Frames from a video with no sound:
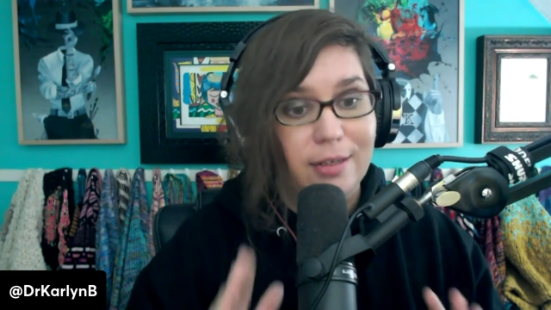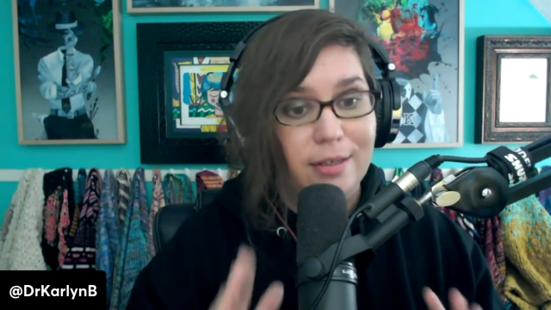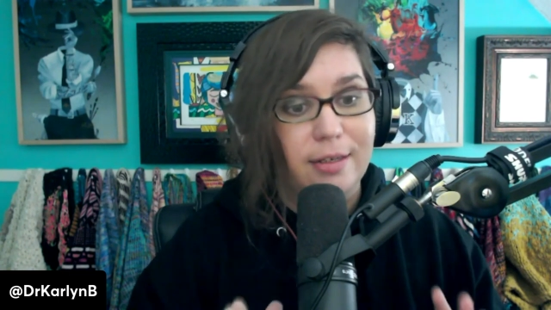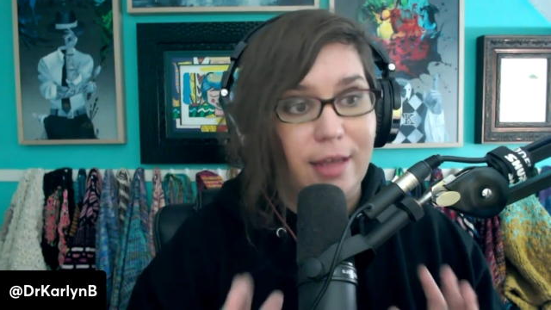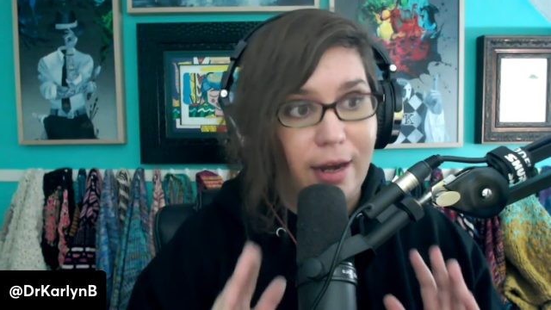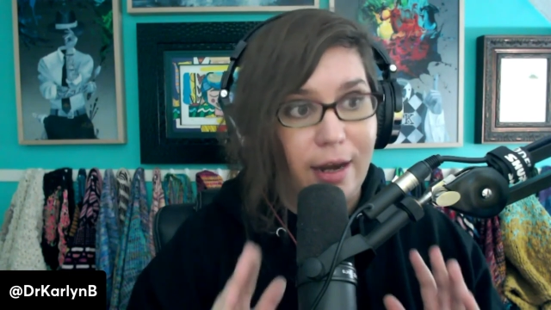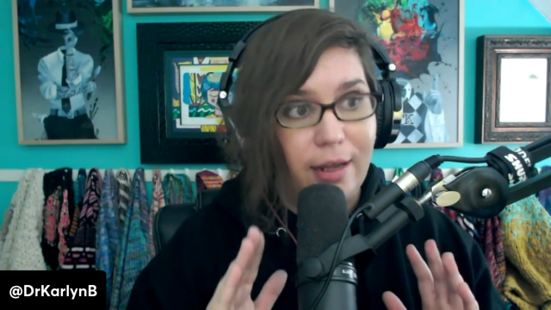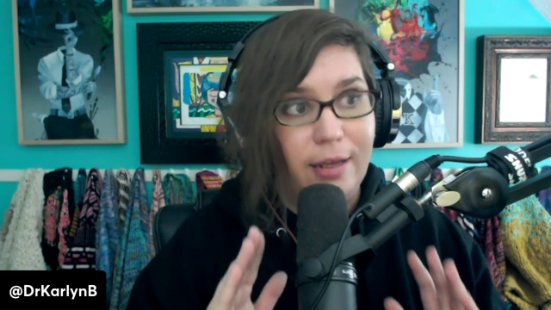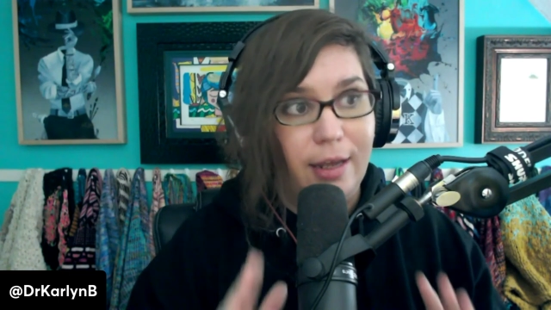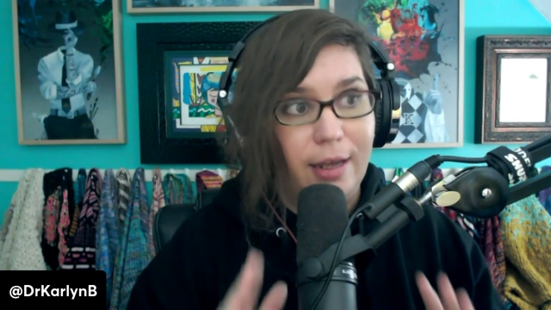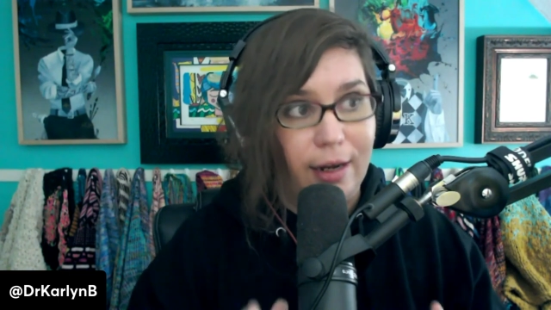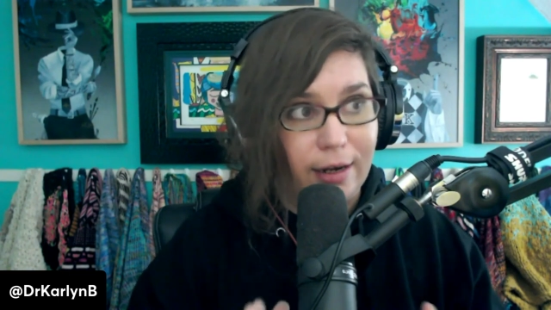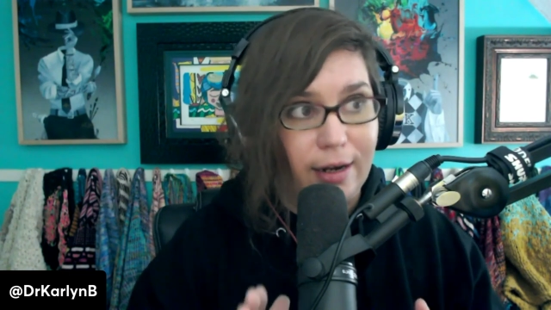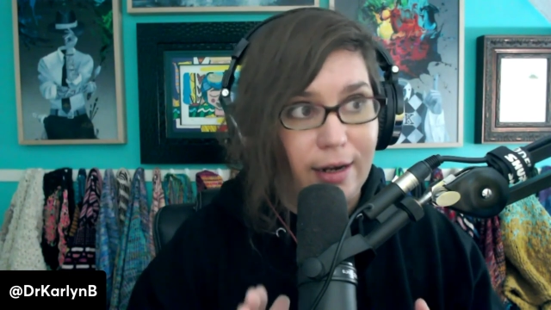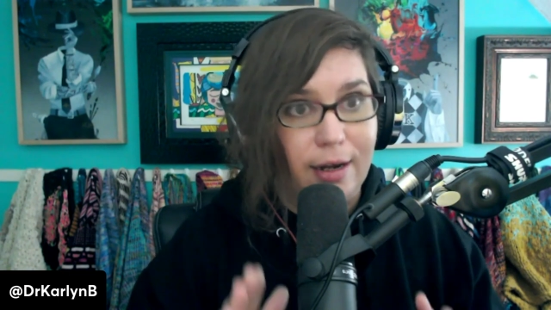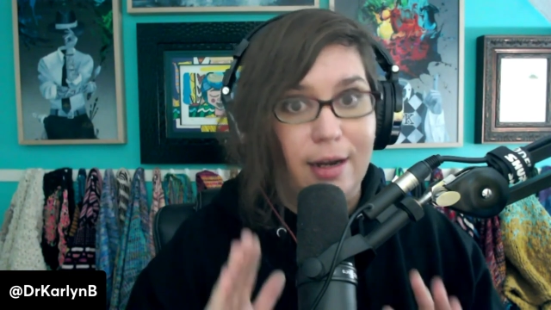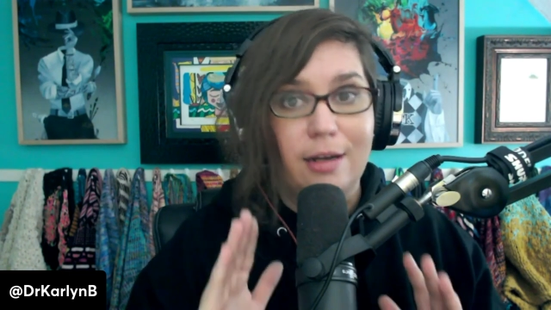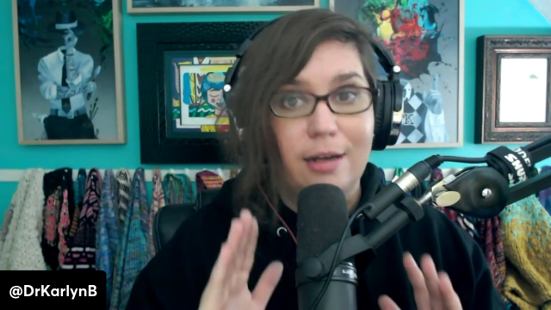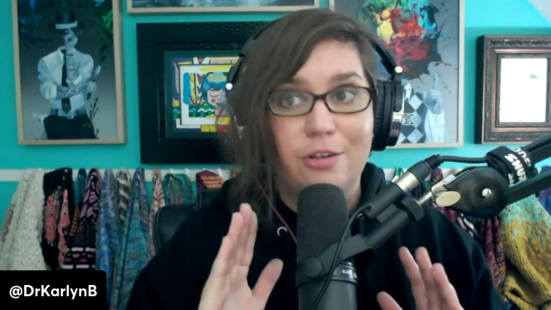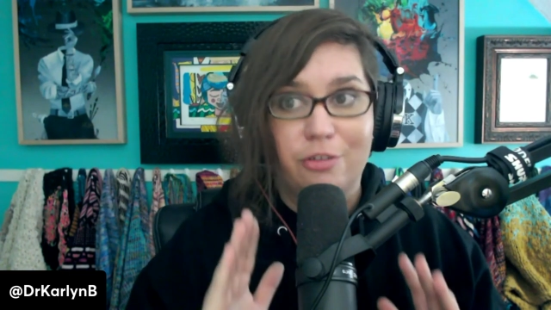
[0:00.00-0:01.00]
Senate
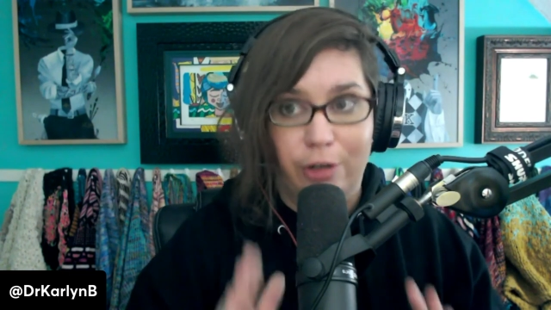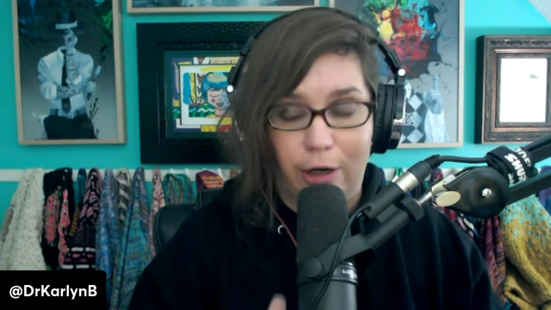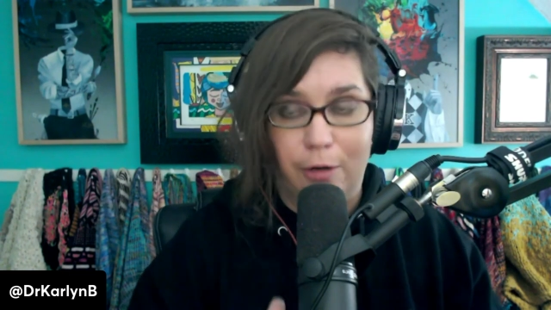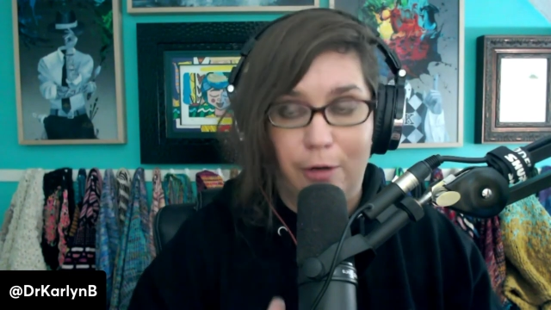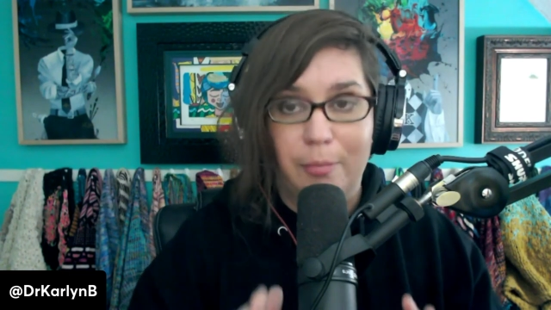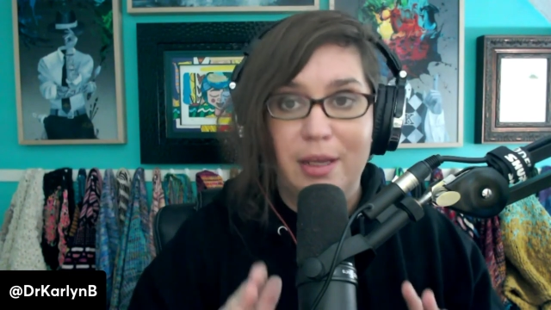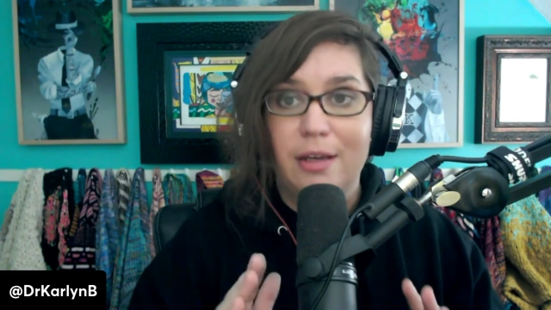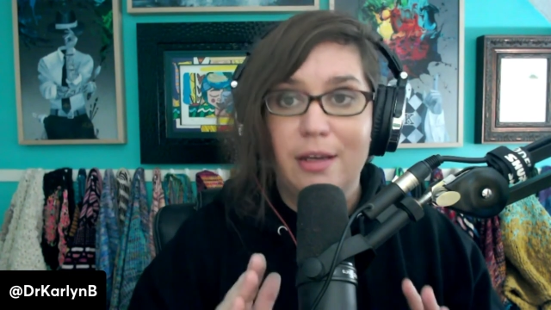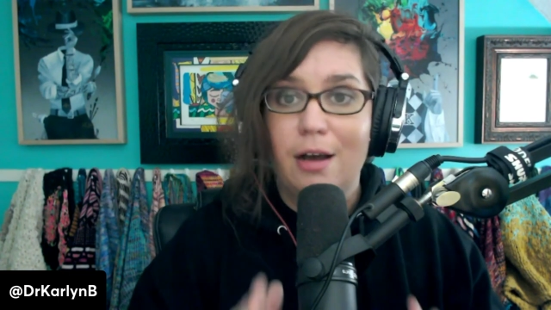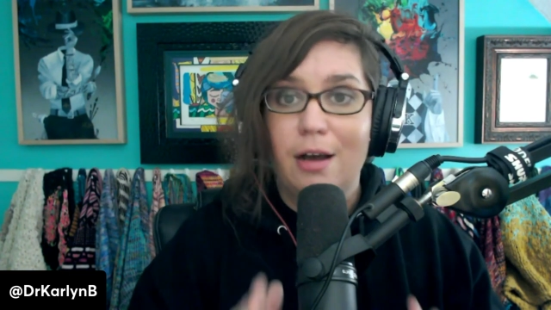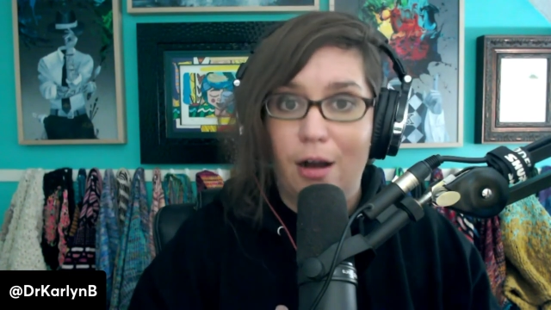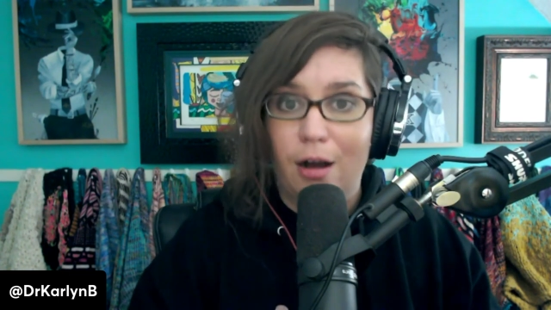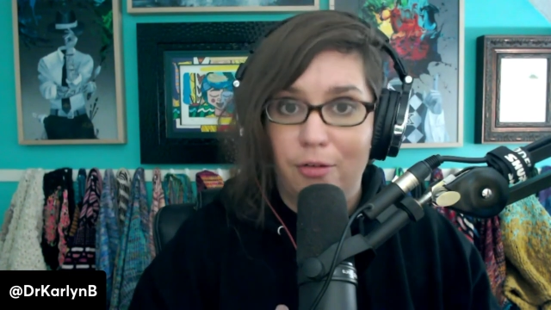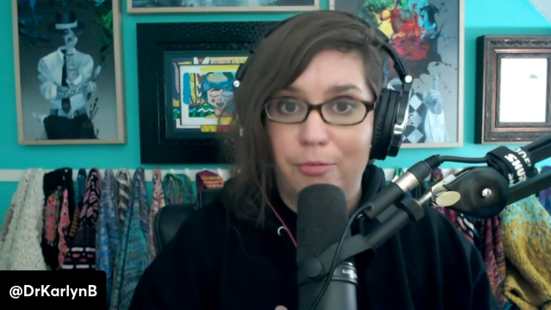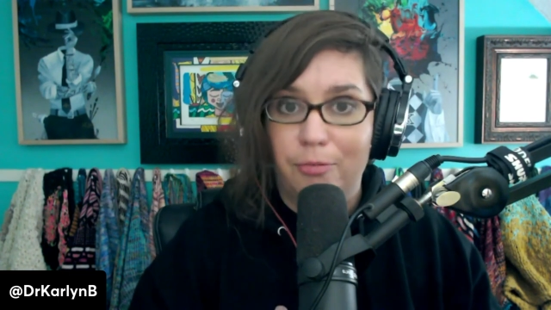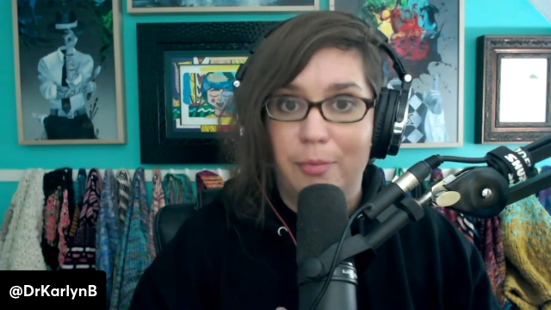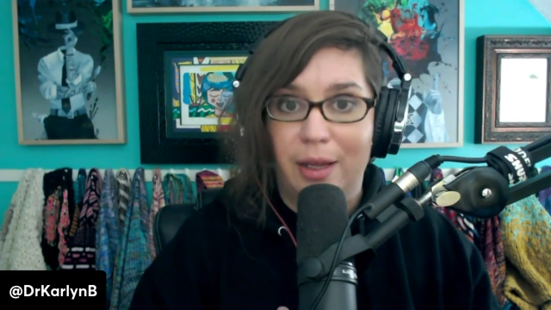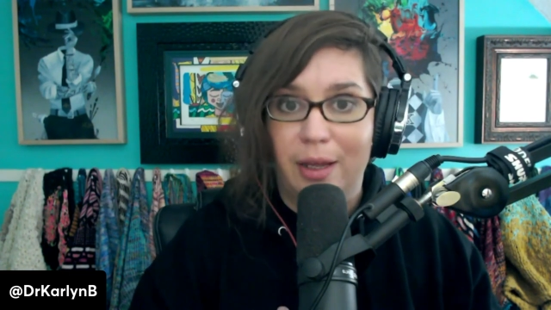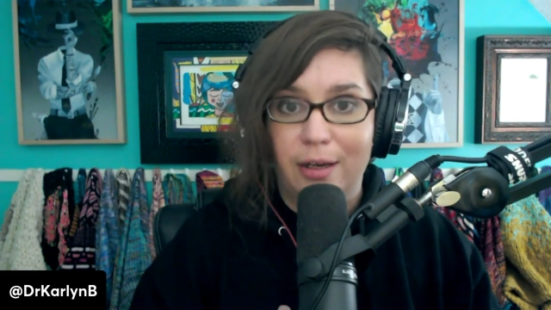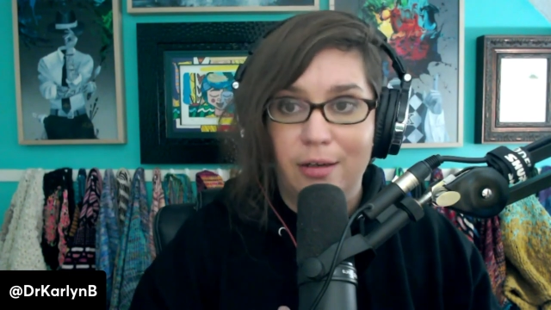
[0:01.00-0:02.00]
candidate Jeremy
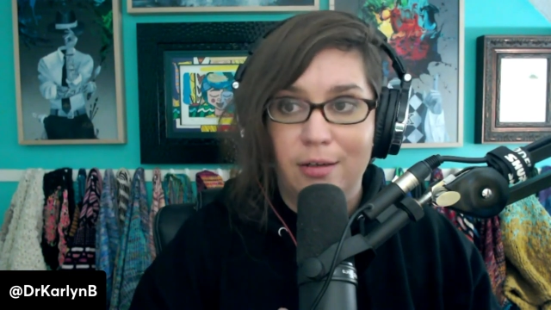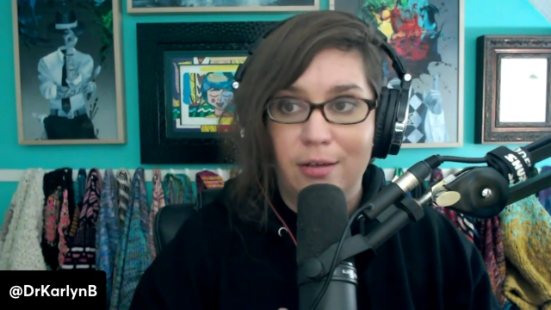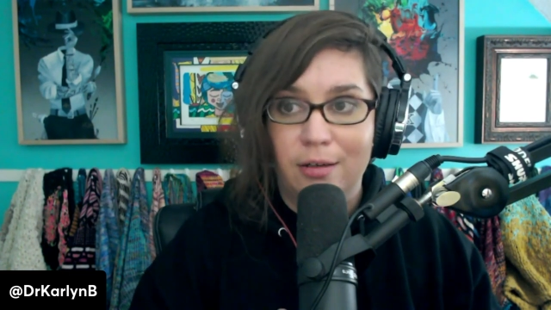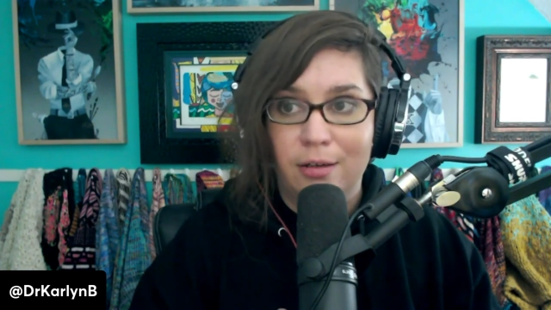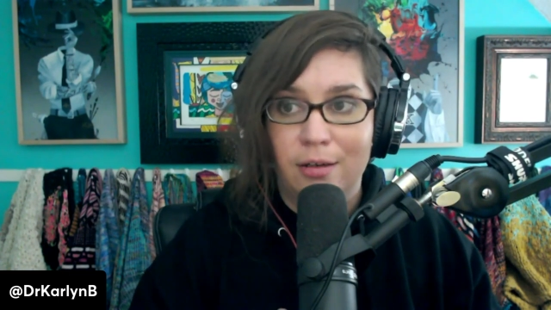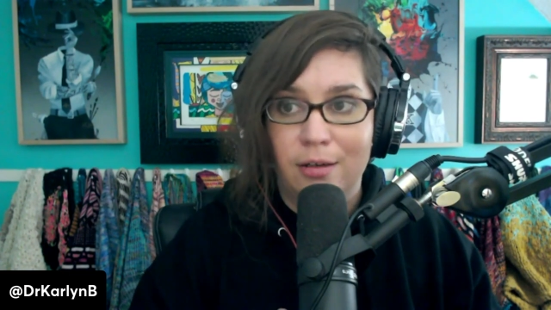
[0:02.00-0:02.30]
Kaufman